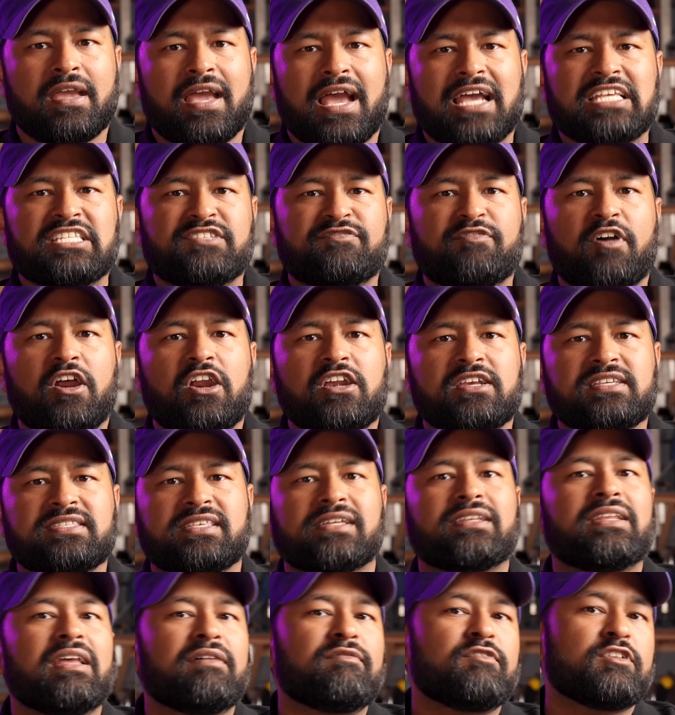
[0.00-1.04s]
As far as
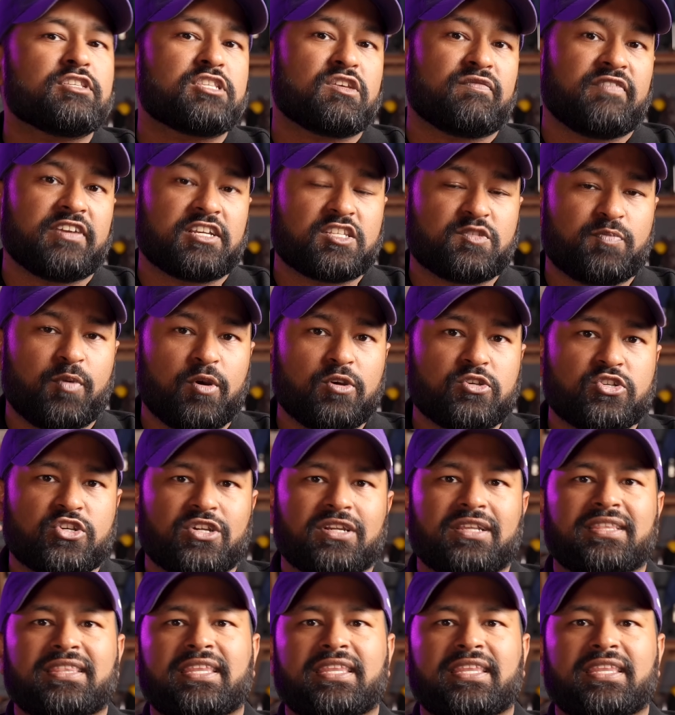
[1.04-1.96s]
the levels of exposure,